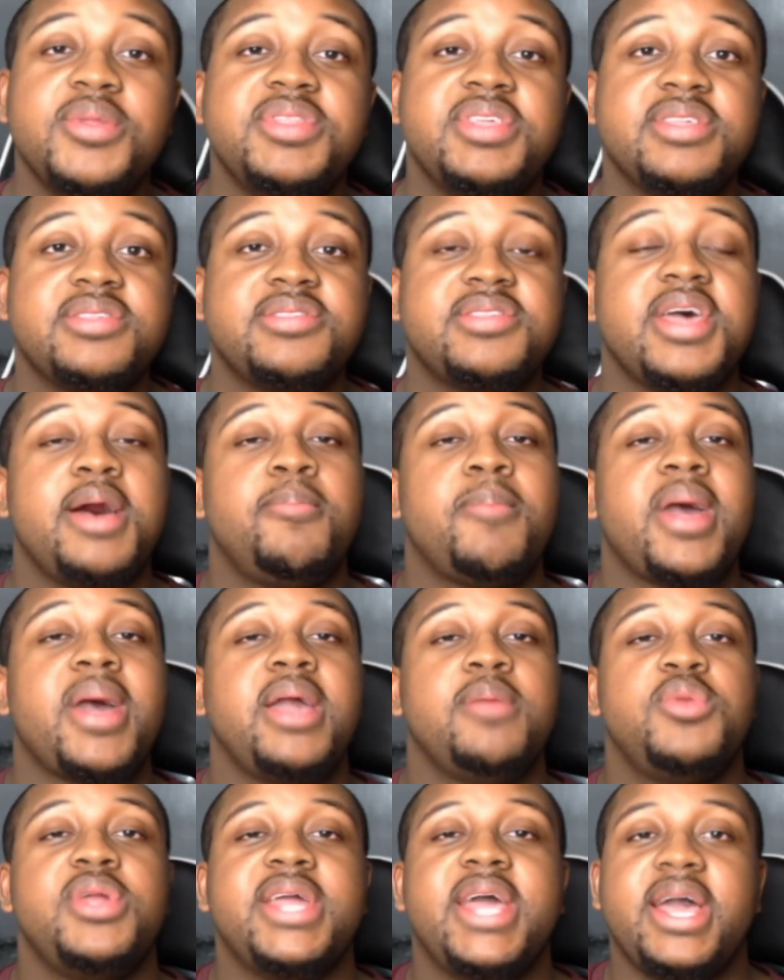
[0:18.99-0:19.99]
And this time, I
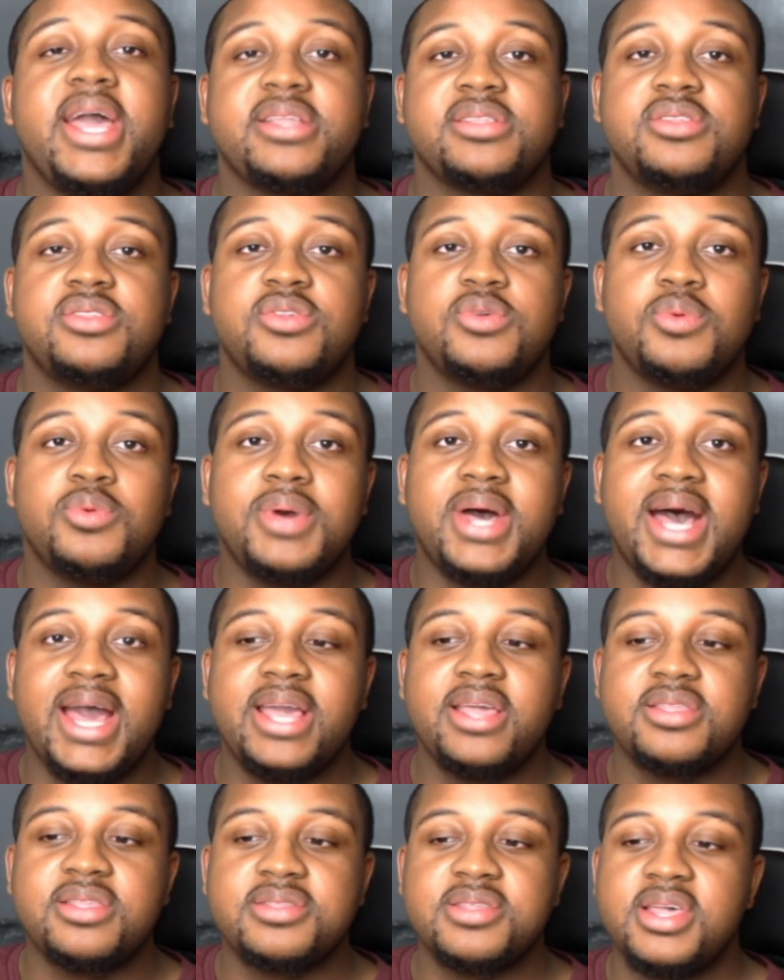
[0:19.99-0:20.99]
am reacting to
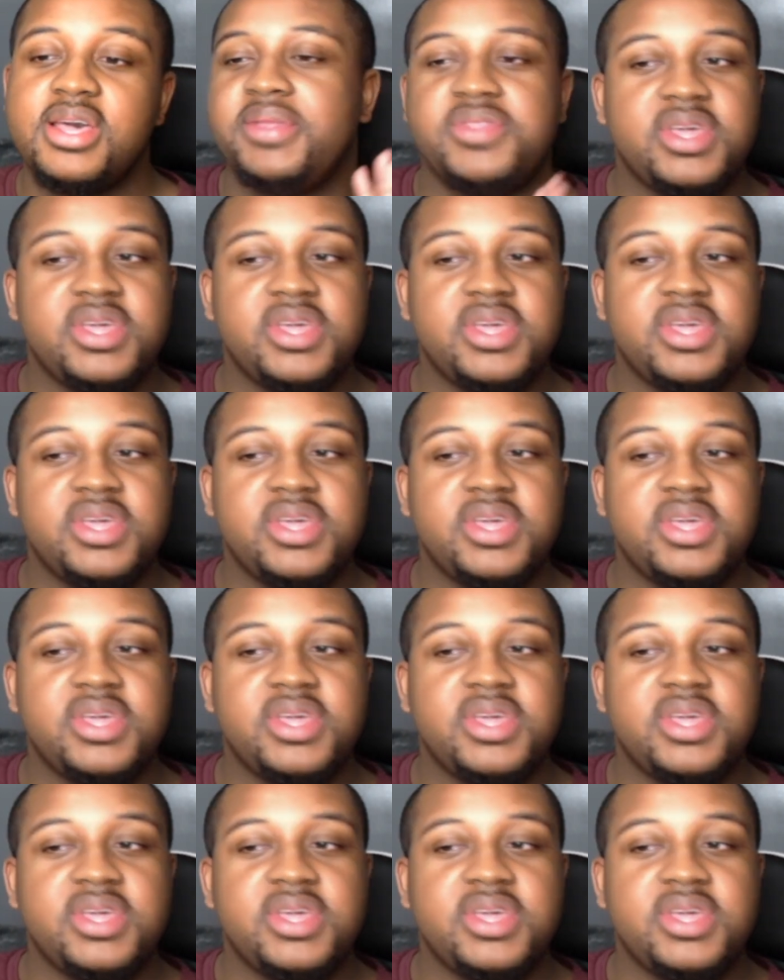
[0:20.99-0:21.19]
IZA.